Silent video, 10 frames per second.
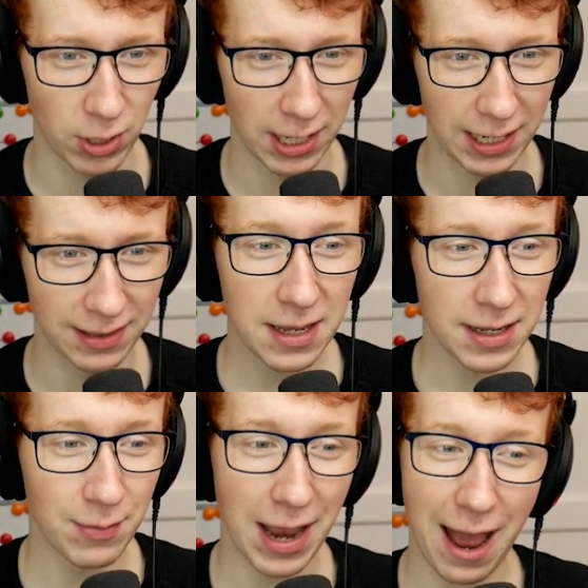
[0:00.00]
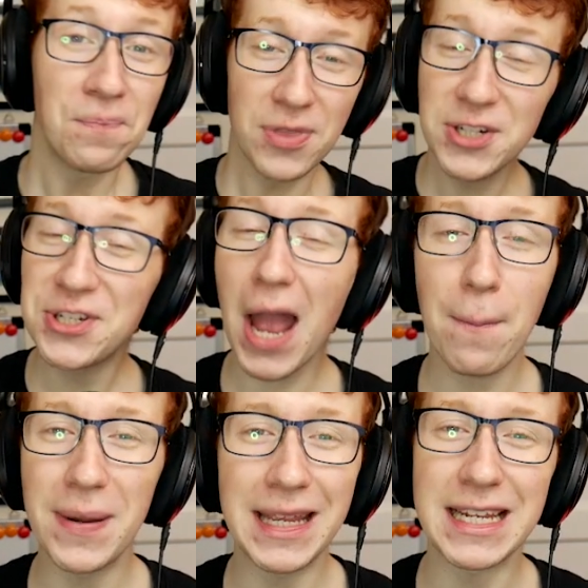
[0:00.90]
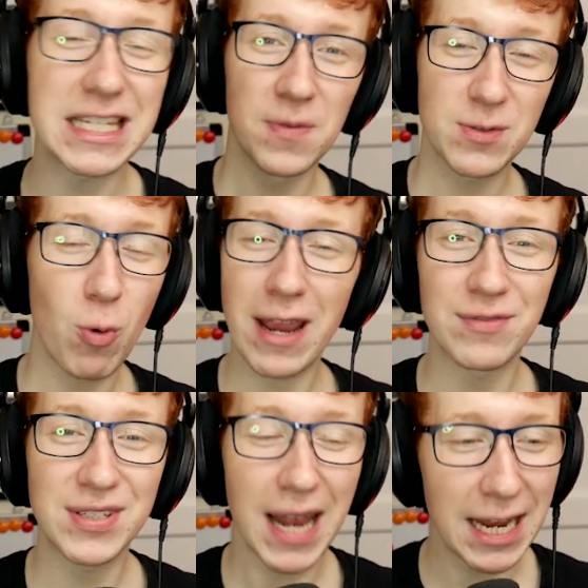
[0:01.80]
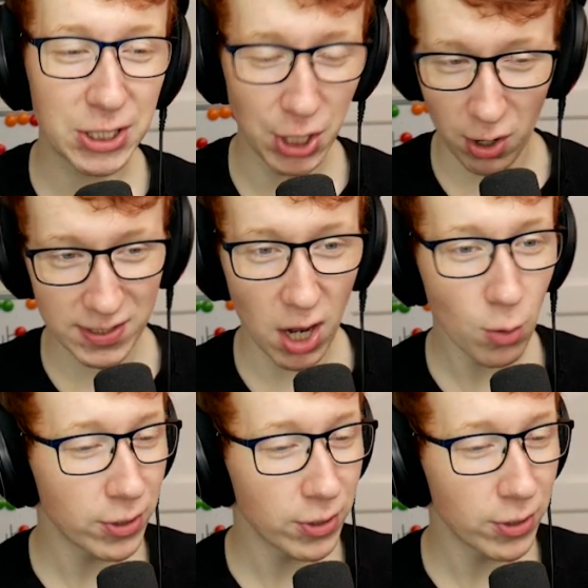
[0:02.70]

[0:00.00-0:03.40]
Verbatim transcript: I like that. Then we have the Japanese way of saying Charizard,